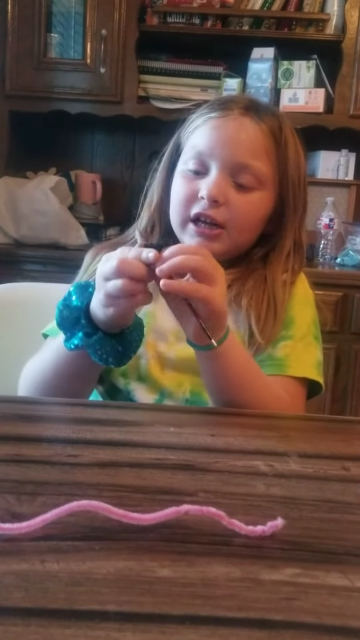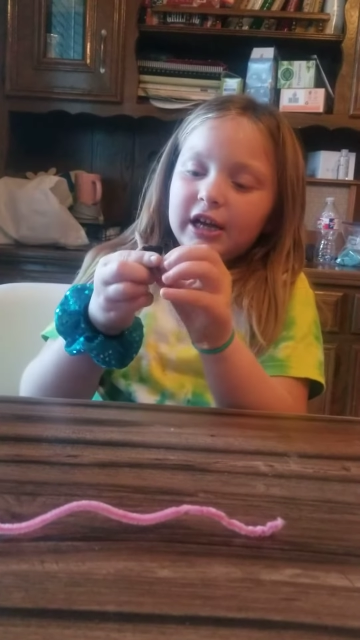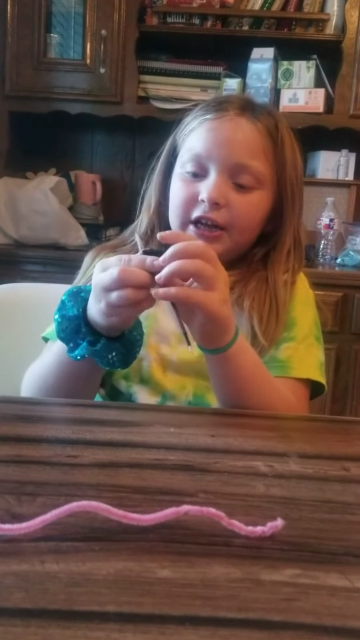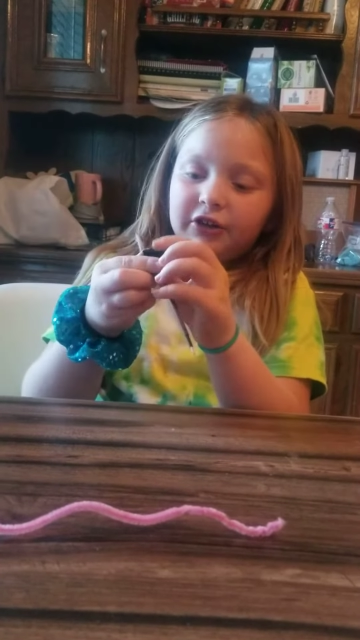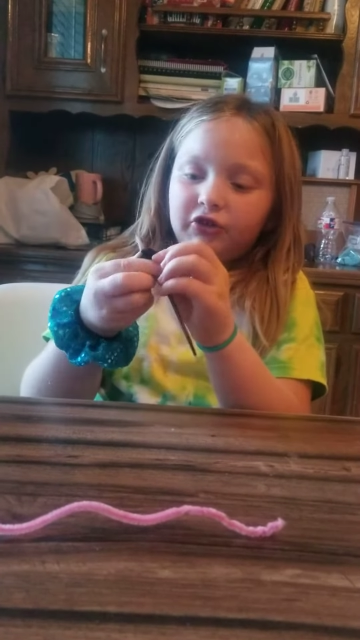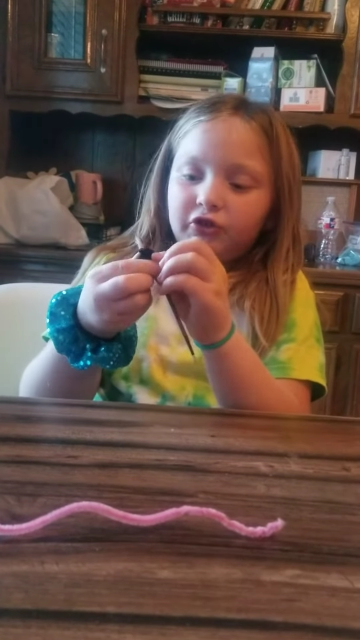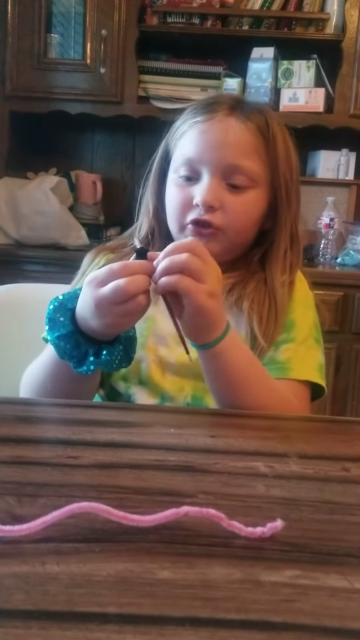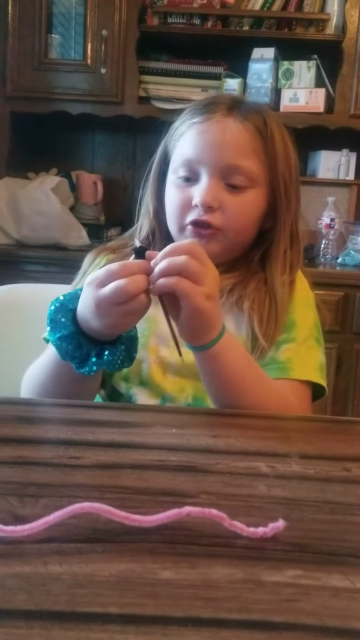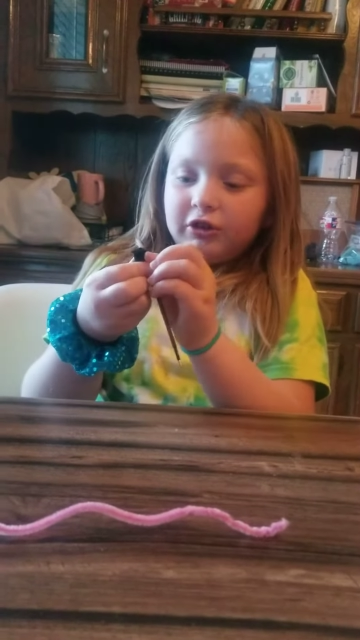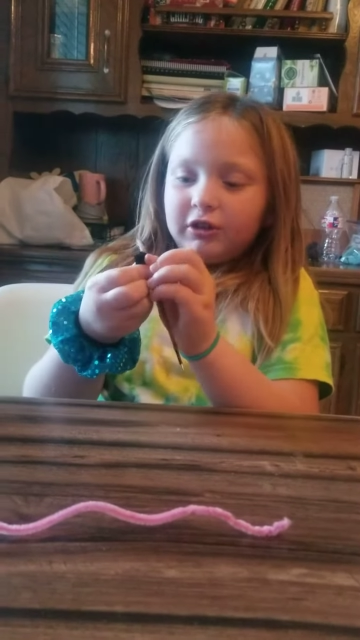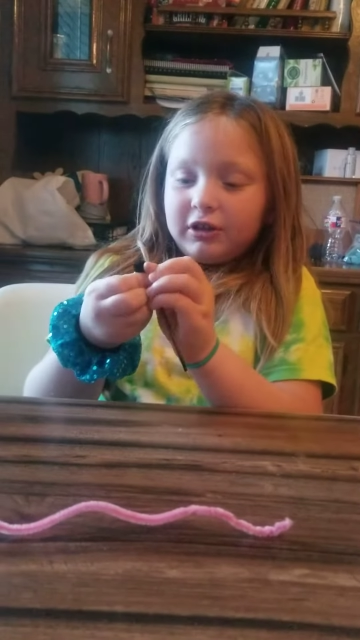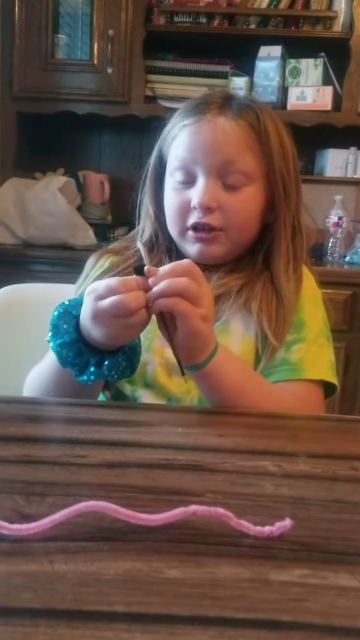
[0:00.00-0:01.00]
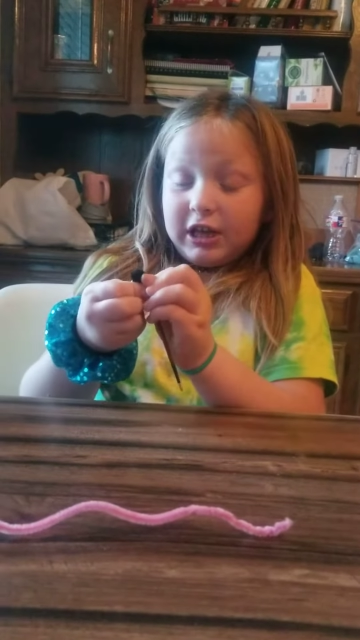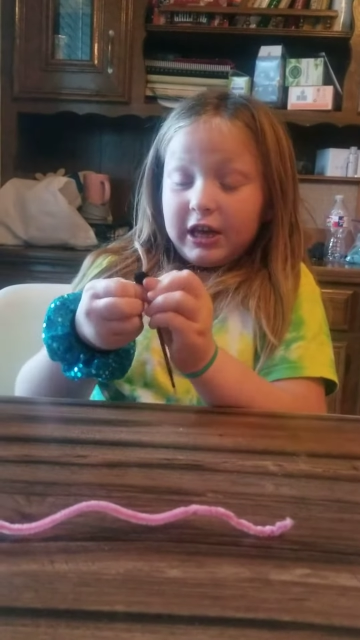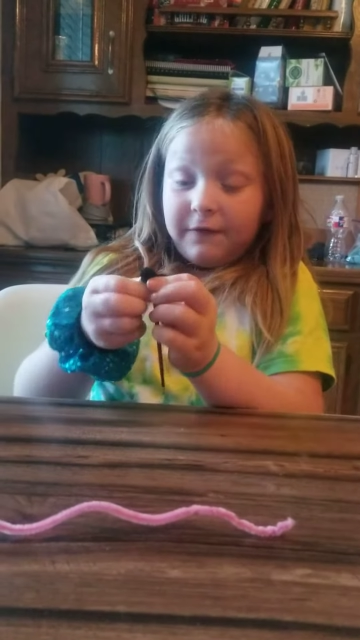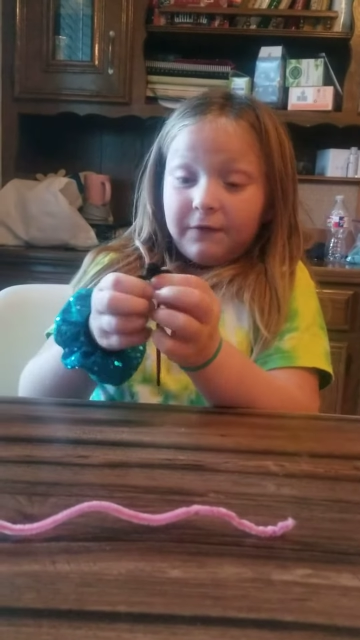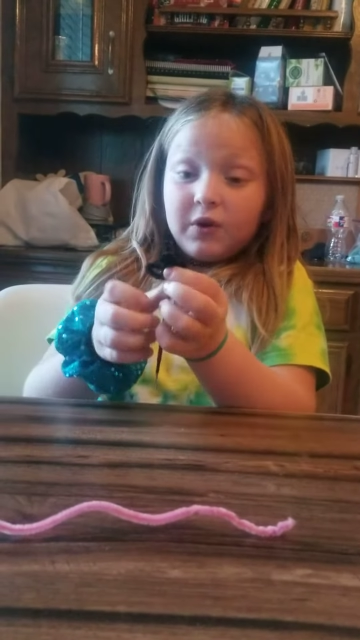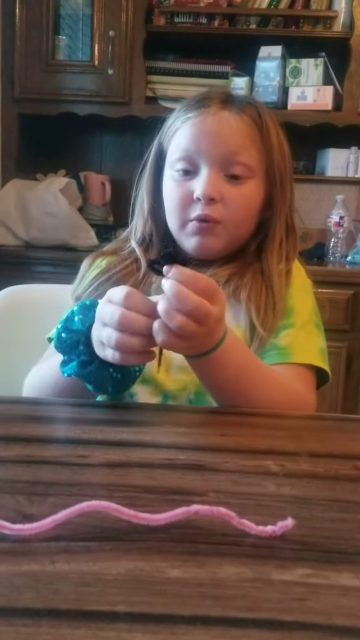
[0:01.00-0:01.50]

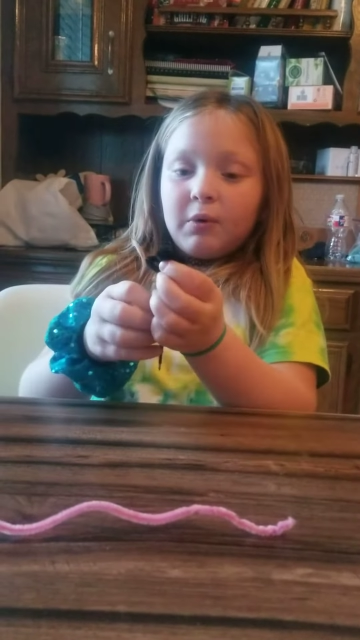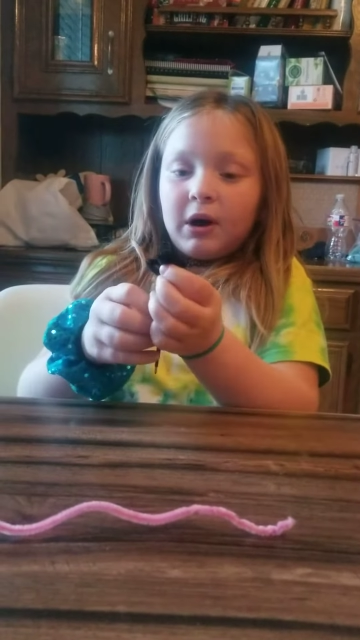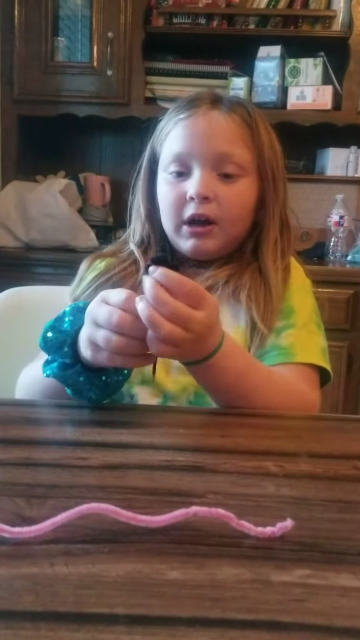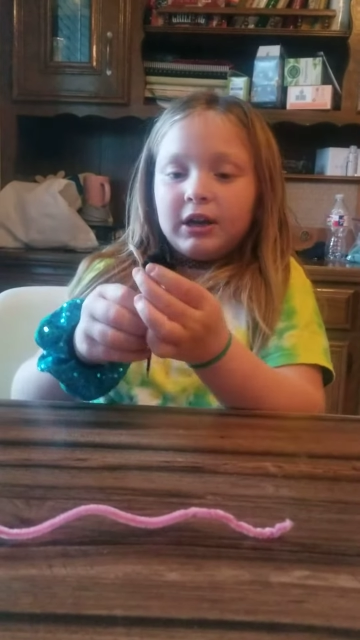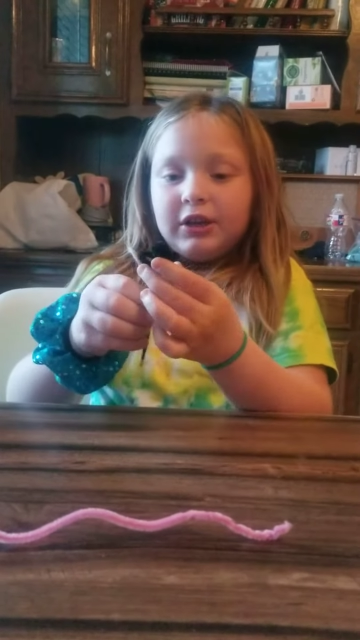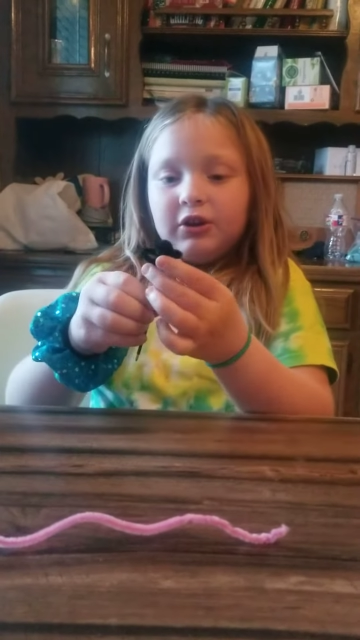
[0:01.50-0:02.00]
If you want,